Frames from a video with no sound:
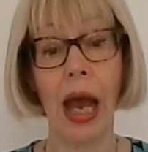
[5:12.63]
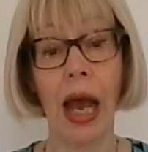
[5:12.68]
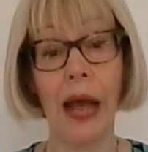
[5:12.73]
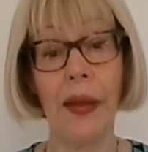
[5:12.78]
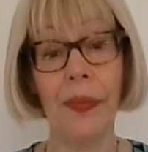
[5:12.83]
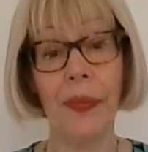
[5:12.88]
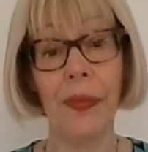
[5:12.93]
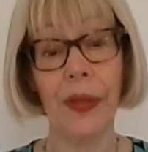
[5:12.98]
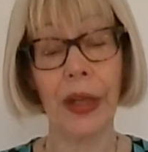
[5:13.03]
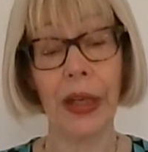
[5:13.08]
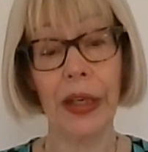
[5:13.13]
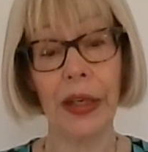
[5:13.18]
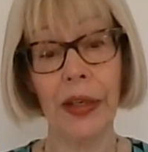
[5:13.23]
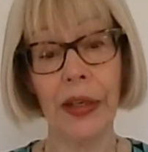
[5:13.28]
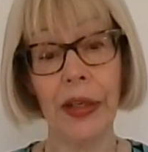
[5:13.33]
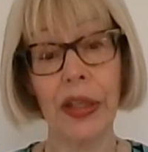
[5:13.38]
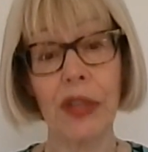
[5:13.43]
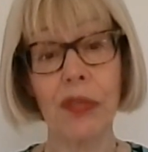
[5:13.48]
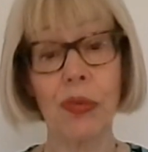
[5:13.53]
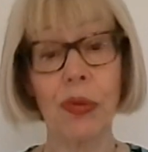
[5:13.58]
And the
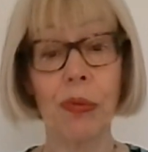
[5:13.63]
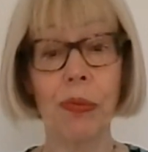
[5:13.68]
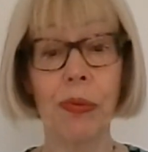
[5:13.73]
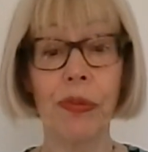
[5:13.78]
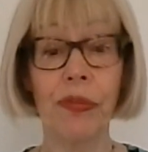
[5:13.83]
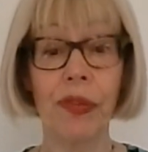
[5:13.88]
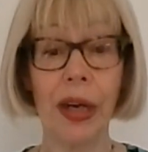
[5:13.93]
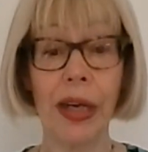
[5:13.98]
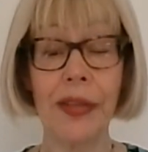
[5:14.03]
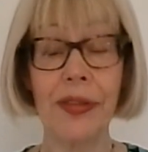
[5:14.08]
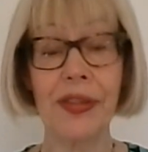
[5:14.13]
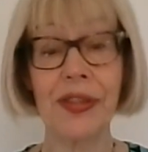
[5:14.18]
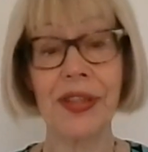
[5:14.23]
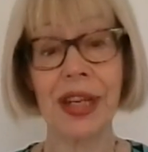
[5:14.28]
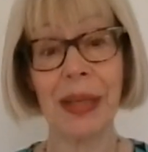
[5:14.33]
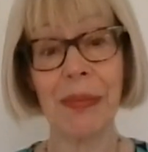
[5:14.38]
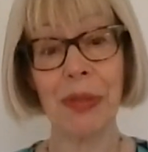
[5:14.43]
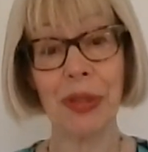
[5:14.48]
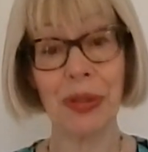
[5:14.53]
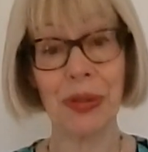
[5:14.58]
clinics will provide the
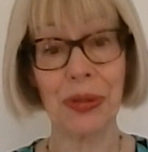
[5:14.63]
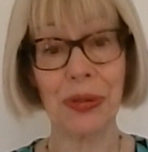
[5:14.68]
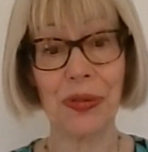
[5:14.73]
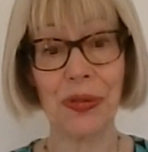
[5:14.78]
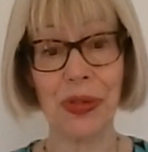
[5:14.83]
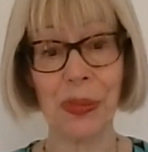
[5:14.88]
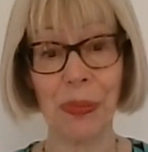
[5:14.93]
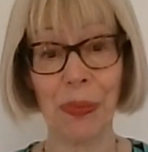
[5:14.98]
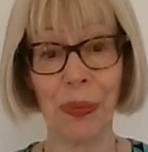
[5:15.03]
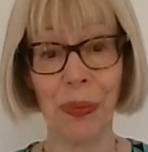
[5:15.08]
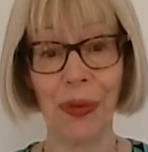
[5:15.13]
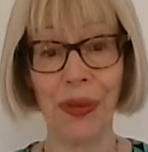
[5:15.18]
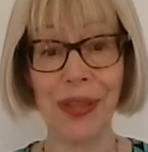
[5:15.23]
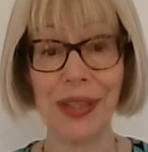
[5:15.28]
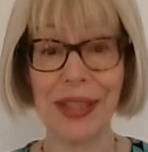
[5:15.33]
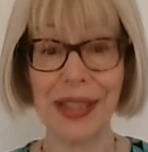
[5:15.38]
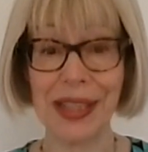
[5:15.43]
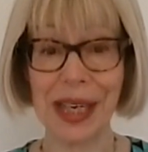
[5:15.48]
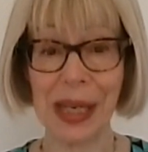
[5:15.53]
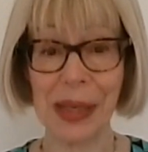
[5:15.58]
same sort of support
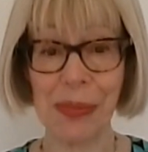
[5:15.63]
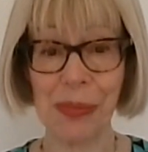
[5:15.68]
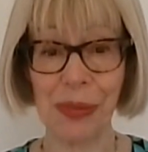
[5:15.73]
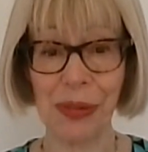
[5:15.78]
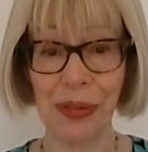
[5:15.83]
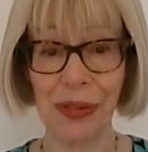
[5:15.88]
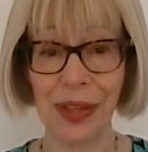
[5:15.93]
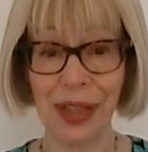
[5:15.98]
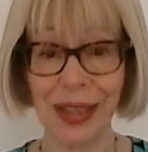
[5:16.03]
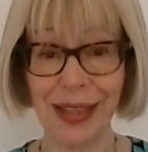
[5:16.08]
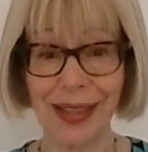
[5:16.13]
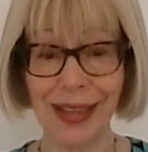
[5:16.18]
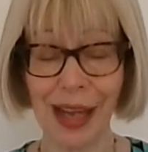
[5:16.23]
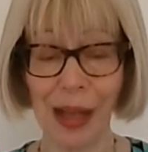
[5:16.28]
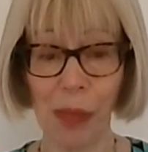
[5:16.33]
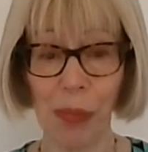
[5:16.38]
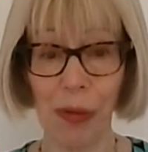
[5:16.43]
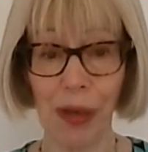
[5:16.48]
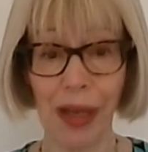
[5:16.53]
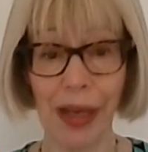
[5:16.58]
as the Admiral Nurse
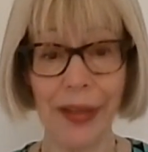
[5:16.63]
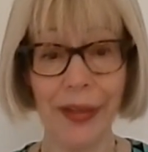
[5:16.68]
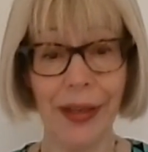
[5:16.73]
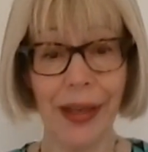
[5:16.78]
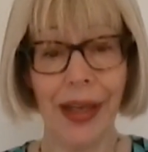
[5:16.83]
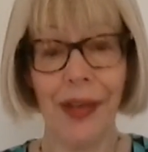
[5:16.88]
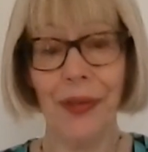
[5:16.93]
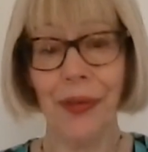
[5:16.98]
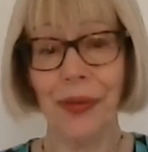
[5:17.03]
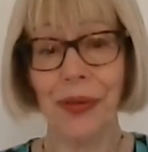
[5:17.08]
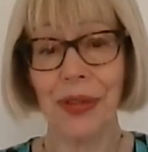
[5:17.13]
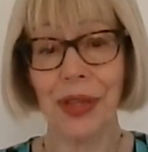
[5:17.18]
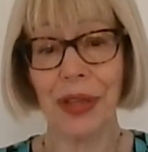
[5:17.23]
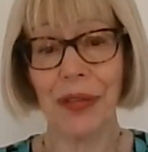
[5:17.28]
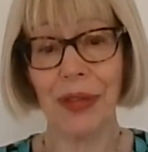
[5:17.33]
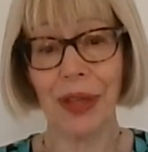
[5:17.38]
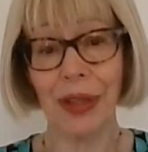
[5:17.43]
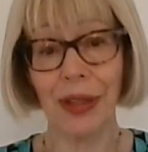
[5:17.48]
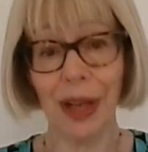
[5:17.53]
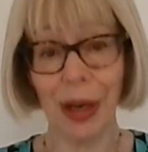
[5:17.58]
Helpline and also
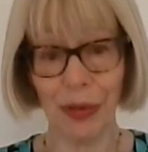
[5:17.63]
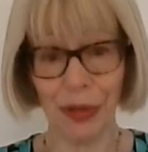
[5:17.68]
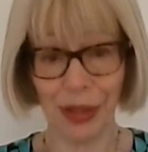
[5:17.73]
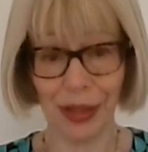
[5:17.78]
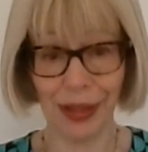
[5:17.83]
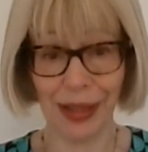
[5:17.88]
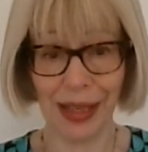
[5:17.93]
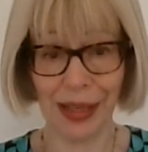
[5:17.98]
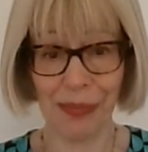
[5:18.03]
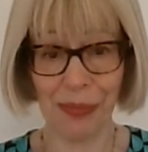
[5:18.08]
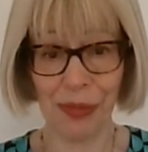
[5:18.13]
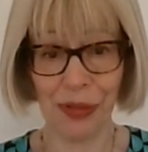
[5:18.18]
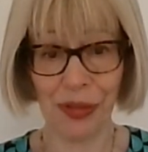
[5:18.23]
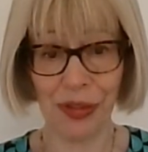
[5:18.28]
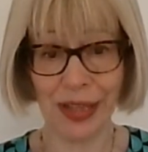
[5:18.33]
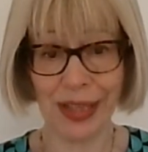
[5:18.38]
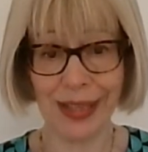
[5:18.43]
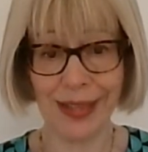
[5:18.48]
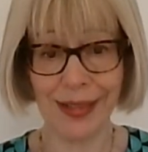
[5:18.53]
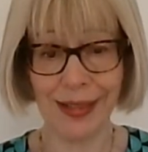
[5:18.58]
the local Admiral
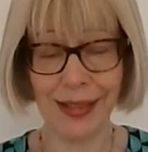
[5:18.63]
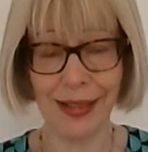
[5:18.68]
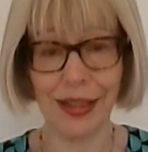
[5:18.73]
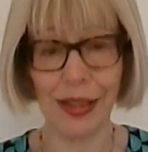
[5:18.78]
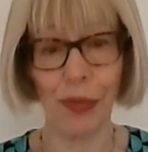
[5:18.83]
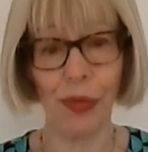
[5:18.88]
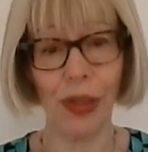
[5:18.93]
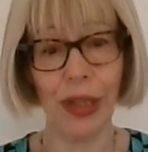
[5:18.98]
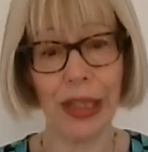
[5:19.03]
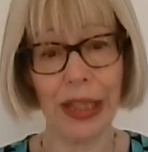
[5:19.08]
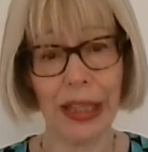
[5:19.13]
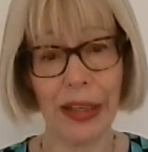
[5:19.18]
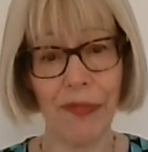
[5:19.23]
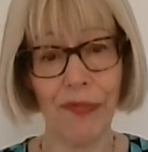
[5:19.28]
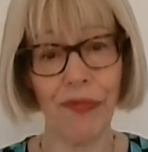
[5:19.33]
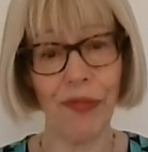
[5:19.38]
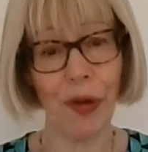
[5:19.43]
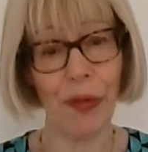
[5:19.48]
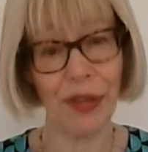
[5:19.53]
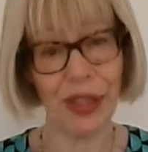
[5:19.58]
nurses. So we'll
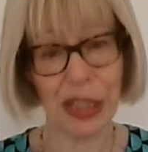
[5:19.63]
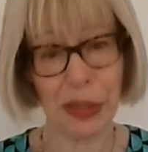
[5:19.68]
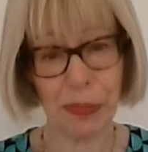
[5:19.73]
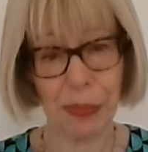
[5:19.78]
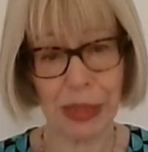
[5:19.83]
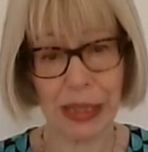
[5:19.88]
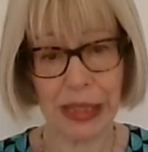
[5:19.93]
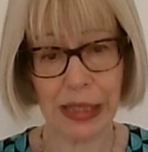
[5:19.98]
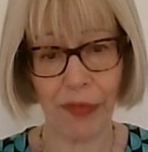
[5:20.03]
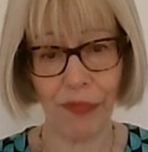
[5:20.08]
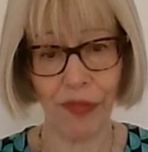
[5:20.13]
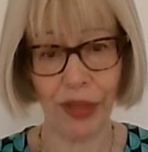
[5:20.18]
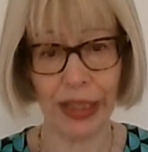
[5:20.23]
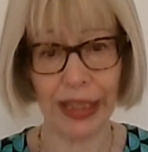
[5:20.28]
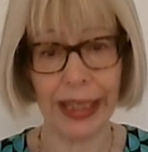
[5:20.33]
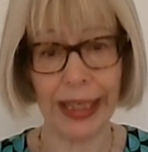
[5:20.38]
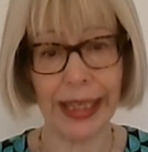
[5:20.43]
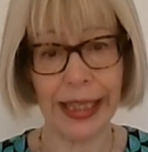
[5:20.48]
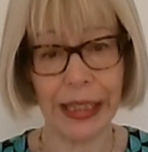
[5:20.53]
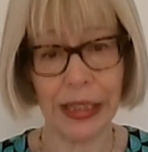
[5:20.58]
give very
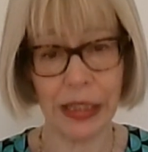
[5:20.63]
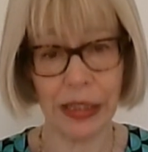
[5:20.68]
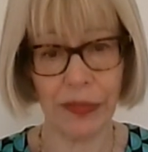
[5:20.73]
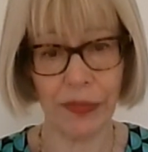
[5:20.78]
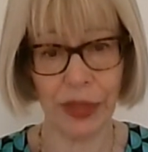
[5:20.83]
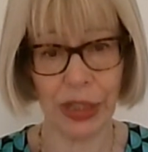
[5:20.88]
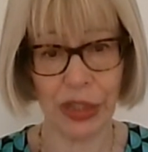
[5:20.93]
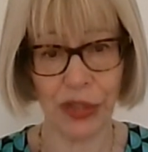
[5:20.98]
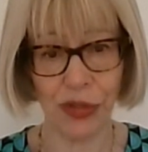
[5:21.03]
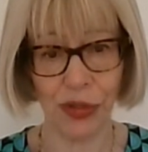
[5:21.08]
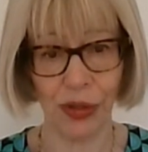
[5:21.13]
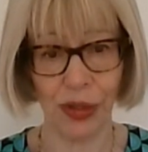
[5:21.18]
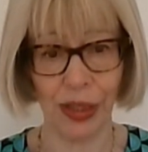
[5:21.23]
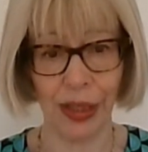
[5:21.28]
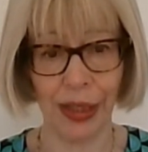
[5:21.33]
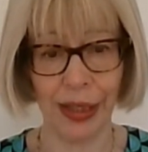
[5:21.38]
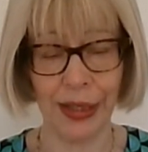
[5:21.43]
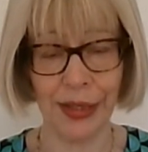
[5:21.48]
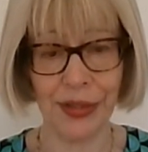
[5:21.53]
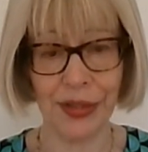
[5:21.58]
specific,
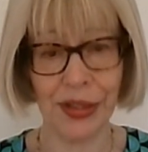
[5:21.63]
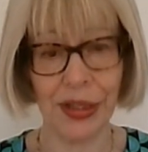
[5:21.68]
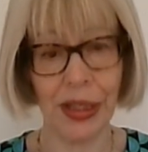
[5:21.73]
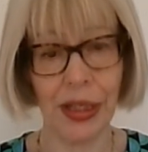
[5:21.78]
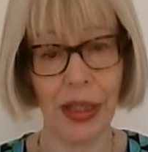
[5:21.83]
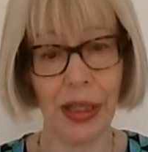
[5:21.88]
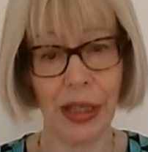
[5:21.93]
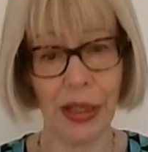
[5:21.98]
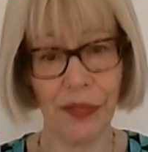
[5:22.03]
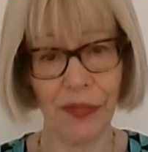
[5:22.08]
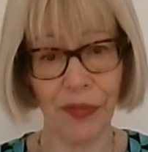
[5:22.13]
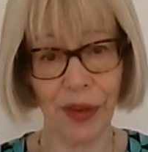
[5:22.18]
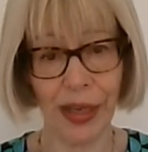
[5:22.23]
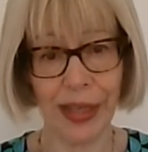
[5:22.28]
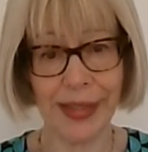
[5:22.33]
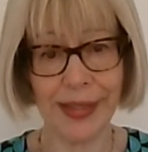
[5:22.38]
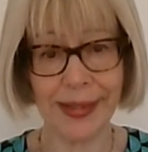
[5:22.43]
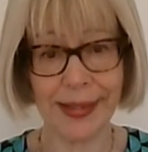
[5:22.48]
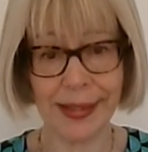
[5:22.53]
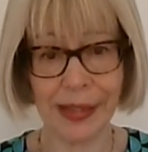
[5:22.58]
individualised
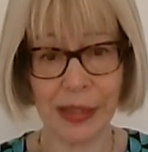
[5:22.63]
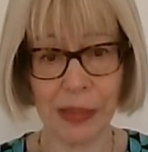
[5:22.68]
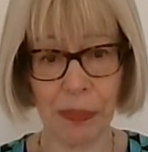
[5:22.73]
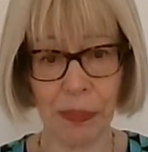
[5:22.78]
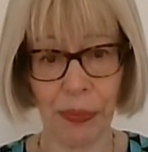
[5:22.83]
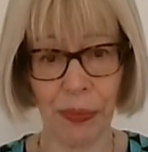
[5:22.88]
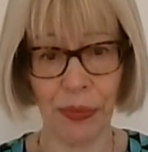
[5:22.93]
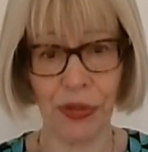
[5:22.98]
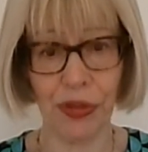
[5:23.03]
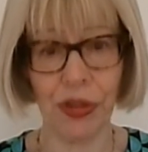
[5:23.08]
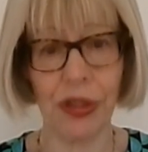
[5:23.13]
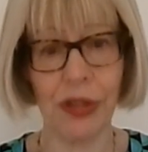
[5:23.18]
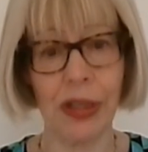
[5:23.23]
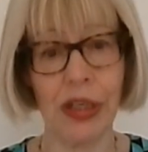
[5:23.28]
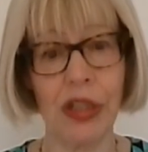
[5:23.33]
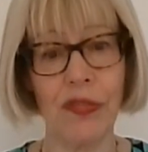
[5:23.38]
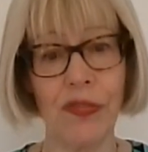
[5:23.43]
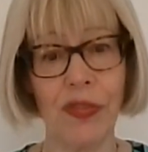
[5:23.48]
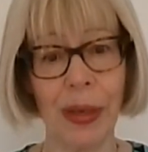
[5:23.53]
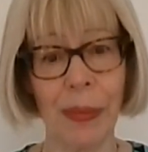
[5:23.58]
advice and support to
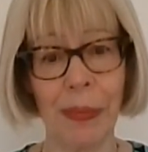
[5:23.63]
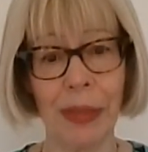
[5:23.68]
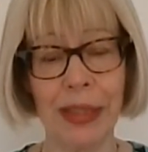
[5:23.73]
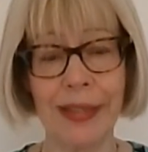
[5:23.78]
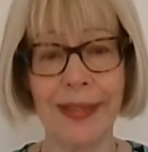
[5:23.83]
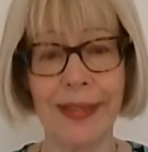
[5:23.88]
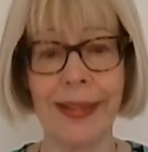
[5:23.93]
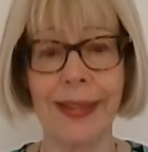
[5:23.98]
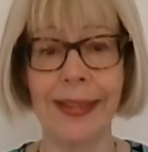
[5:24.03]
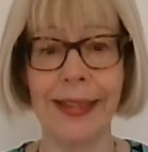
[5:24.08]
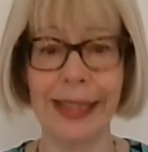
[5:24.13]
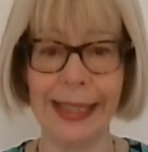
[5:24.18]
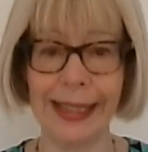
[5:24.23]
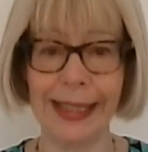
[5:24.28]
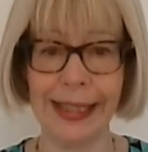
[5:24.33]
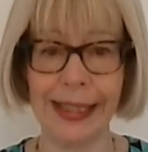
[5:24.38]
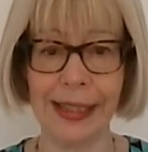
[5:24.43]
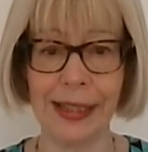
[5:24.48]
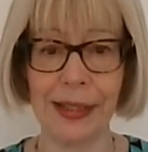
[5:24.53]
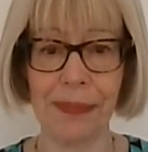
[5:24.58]
those families that need
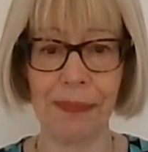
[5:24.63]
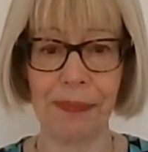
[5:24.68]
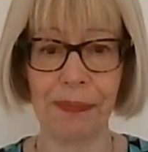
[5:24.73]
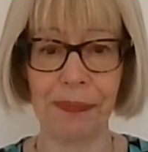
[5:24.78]
it.